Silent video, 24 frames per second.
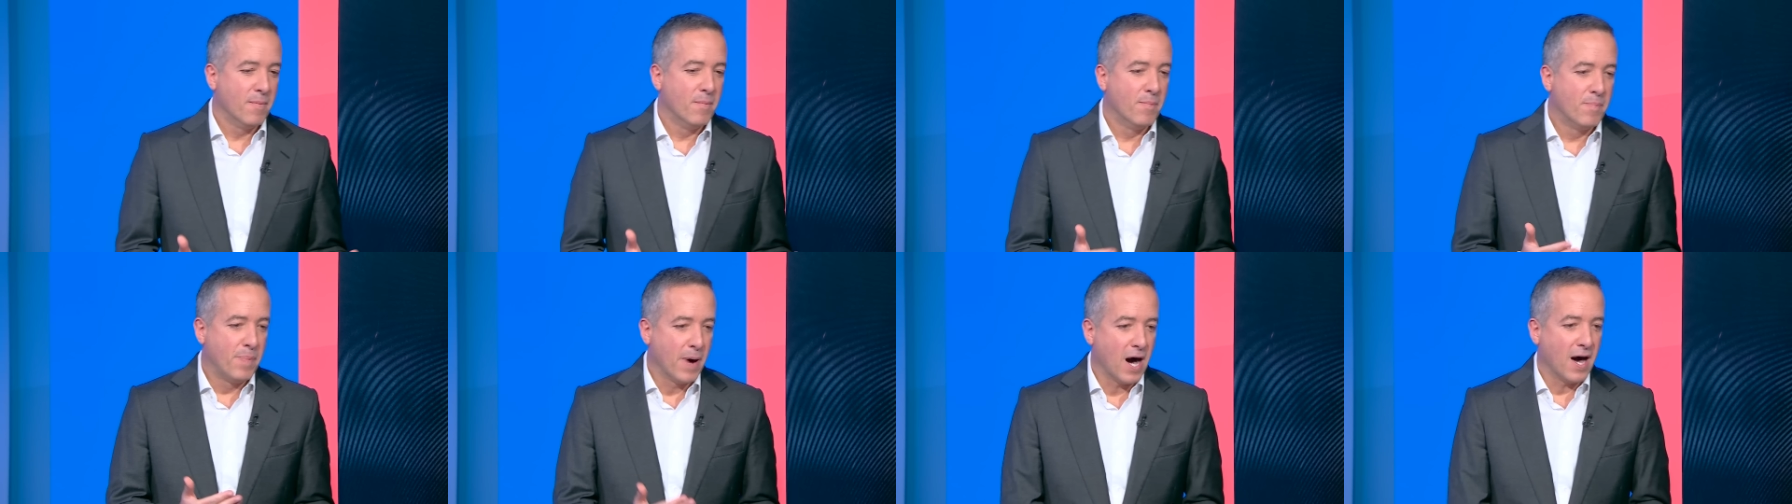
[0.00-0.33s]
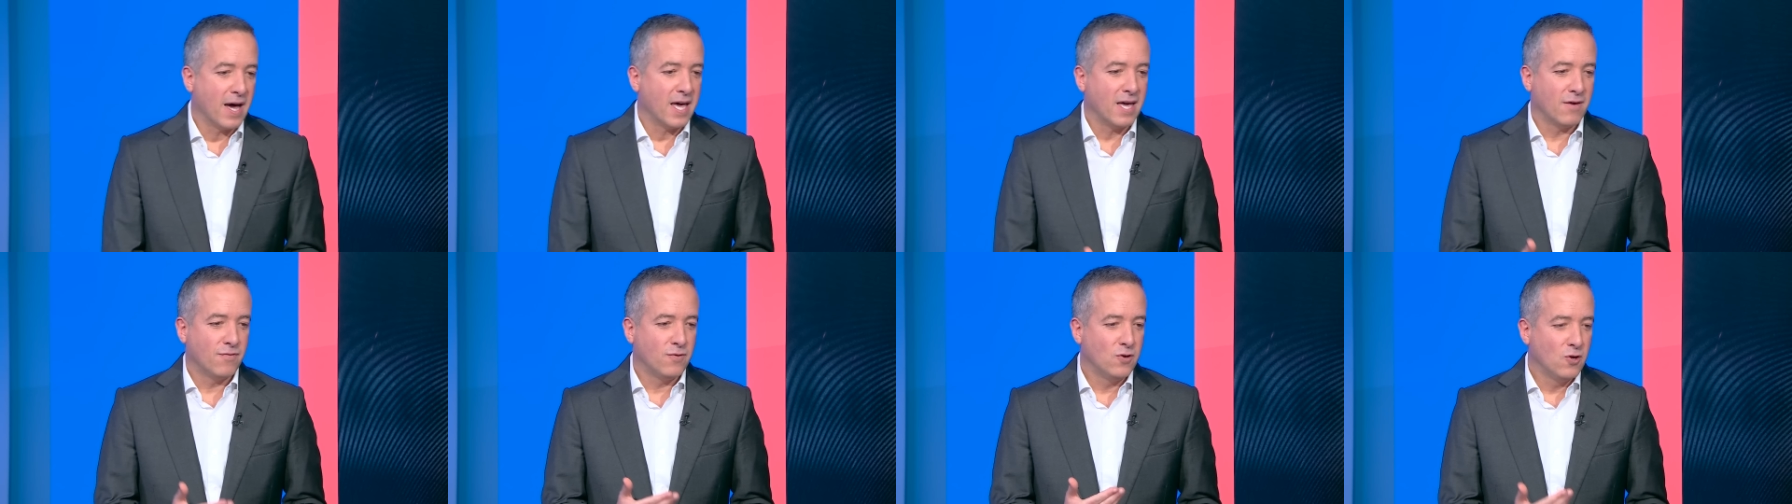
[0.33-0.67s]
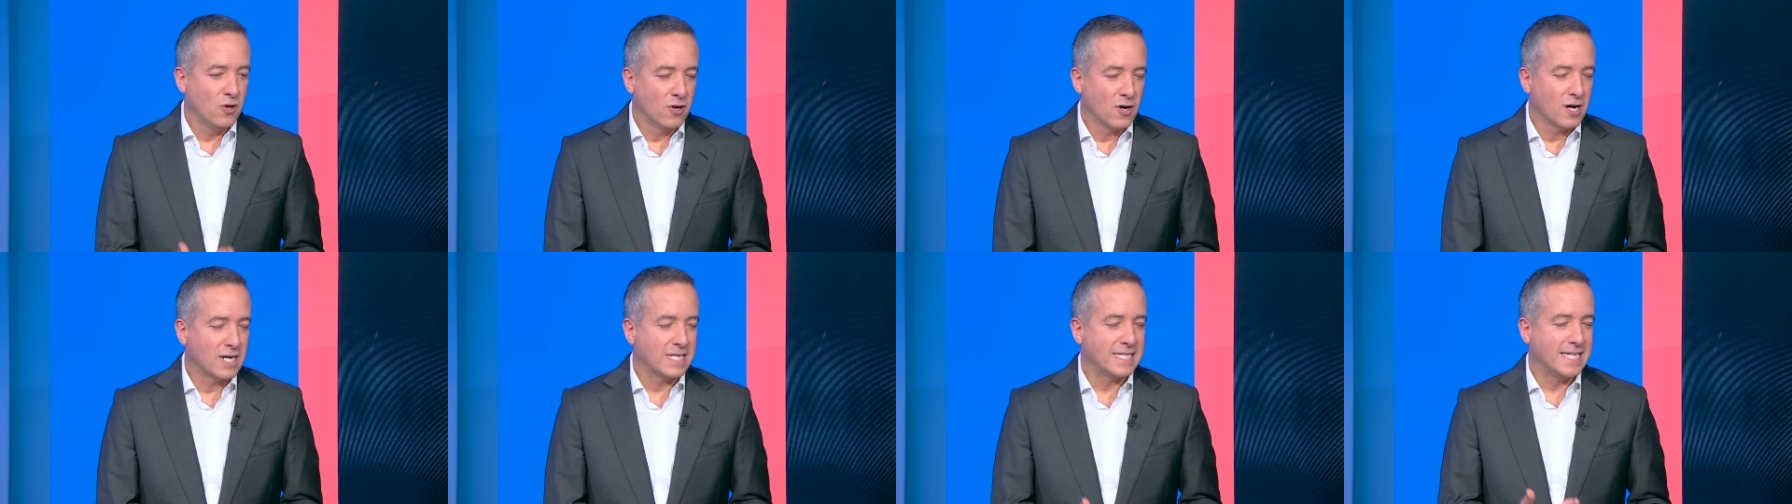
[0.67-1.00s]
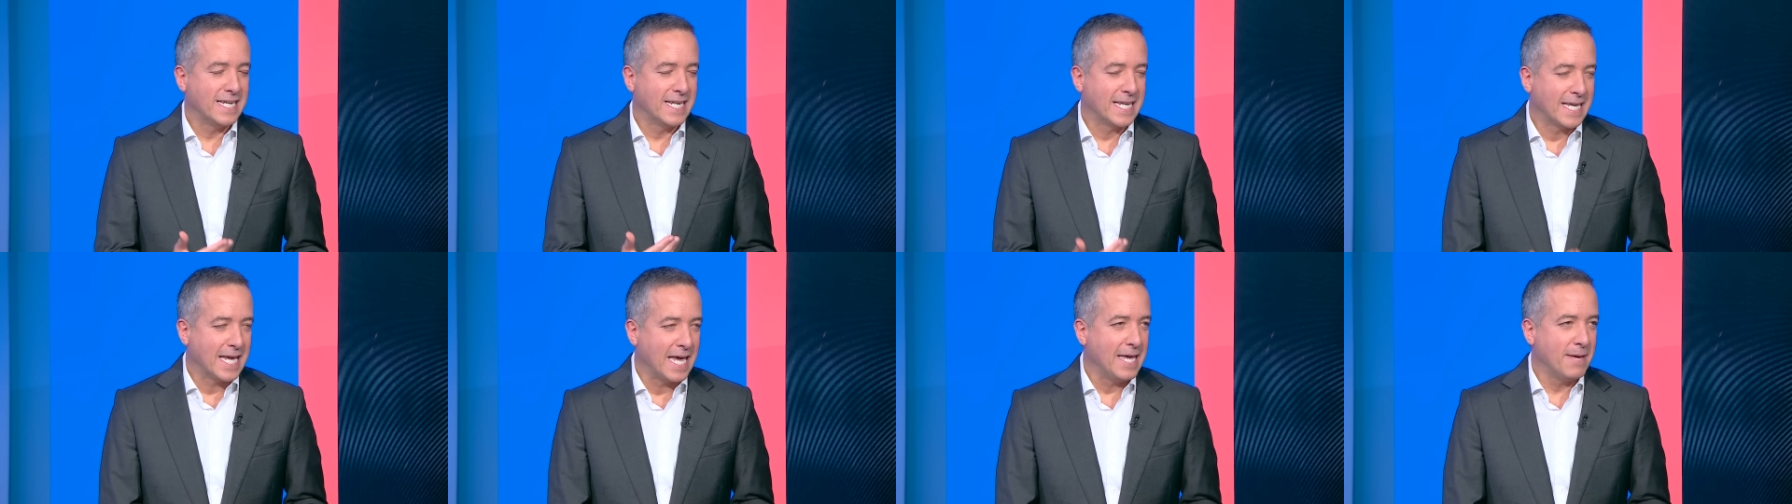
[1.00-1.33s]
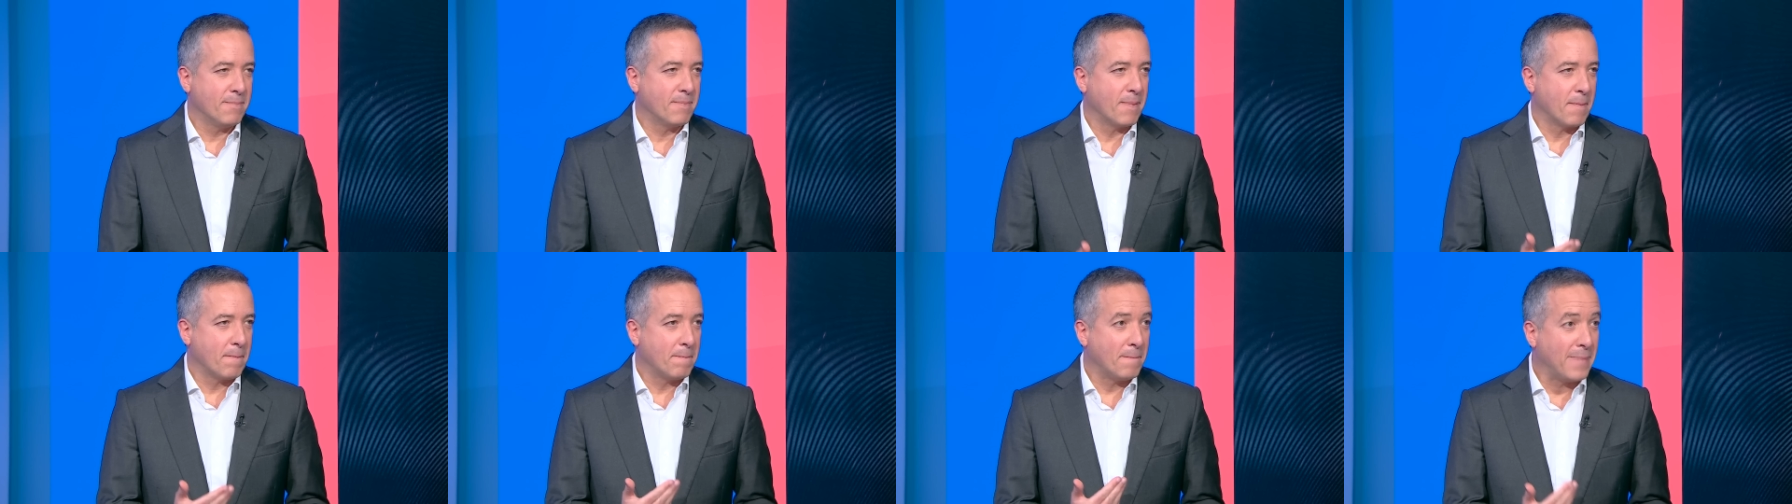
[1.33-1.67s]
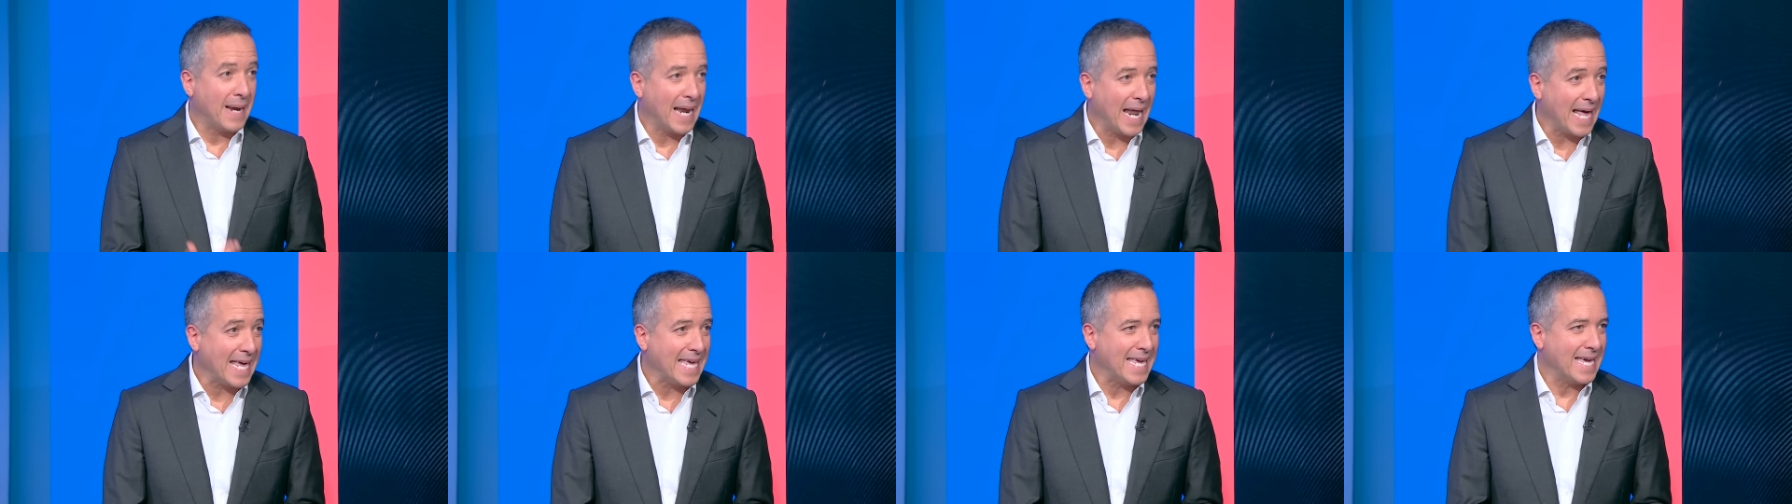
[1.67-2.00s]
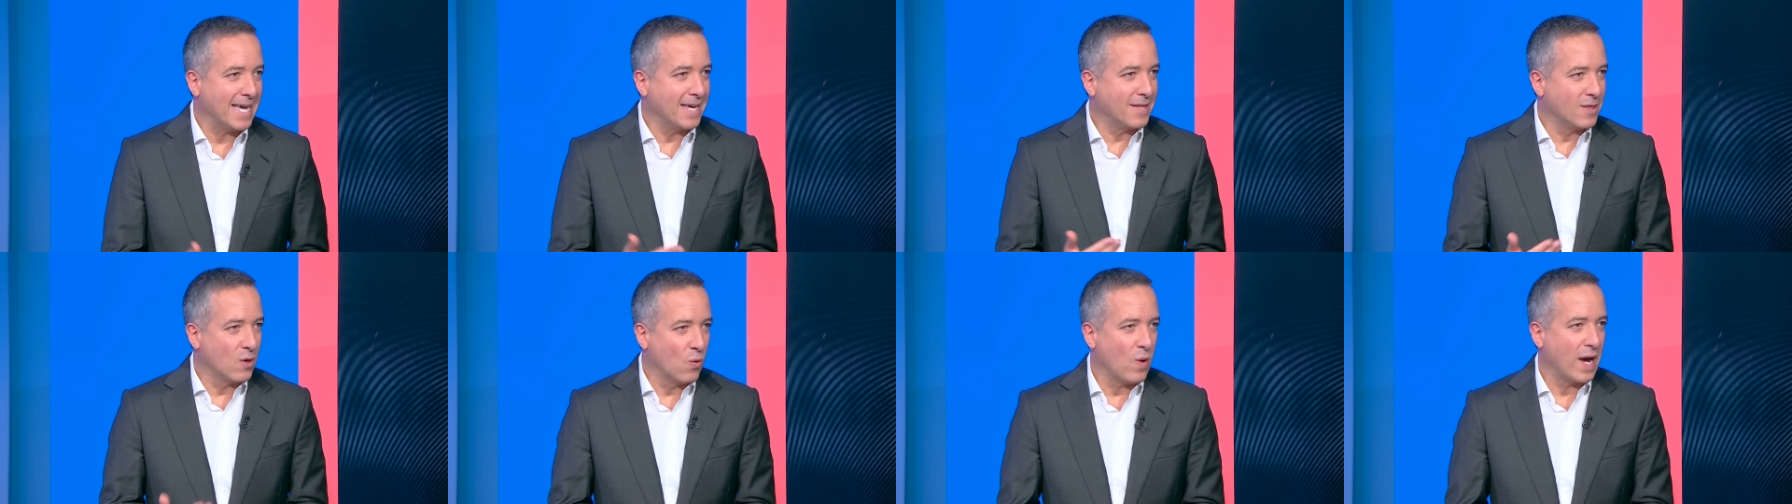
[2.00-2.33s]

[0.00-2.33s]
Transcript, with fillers: but if United keep playing the